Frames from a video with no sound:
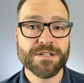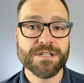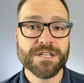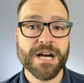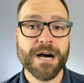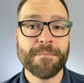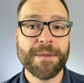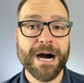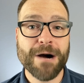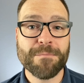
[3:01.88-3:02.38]

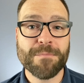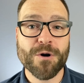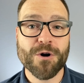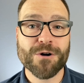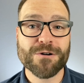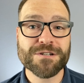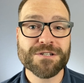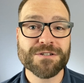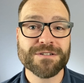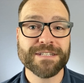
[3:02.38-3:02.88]
about
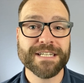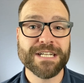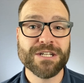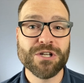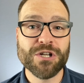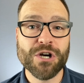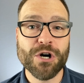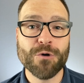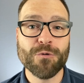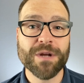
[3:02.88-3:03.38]
personally
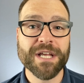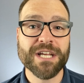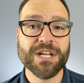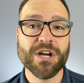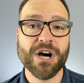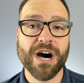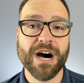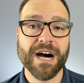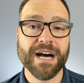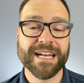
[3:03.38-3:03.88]
knowing
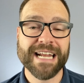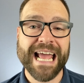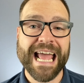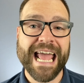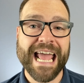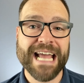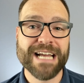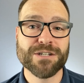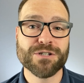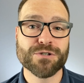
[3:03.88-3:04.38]
God
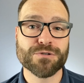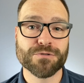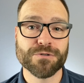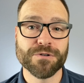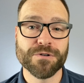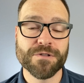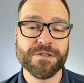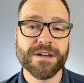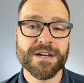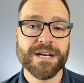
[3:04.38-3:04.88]
and
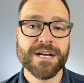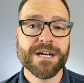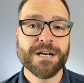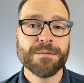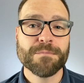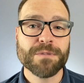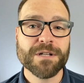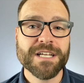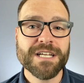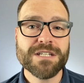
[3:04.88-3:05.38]
truth,
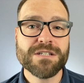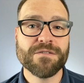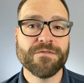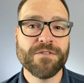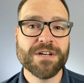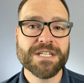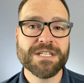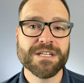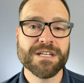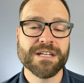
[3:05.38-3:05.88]
please
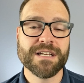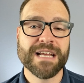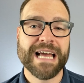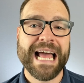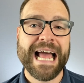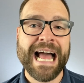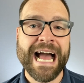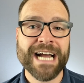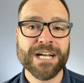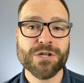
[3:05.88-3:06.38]
visit
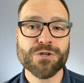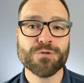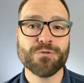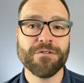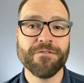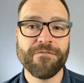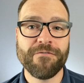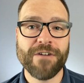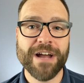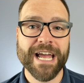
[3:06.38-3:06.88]

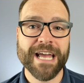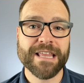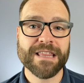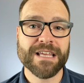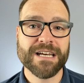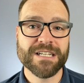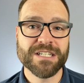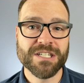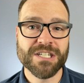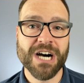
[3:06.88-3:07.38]

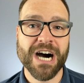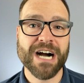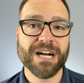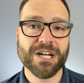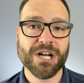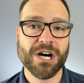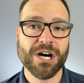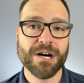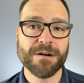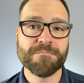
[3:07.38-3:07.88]

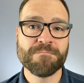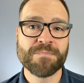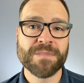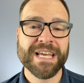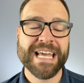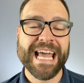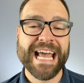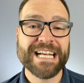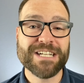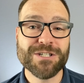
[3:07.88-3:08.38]
actualfaith.com
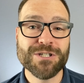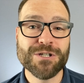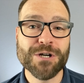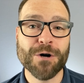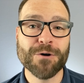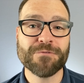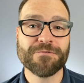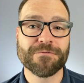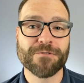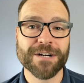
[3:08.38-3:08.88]
and
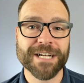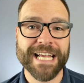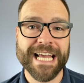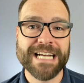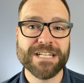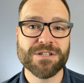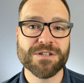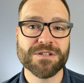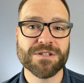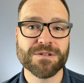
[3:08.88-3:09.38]
don't
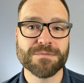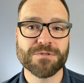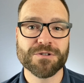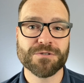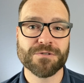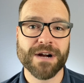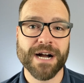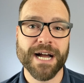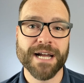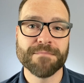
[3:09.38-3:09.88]
forget to
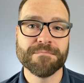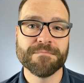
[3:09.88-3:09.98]
subscribe.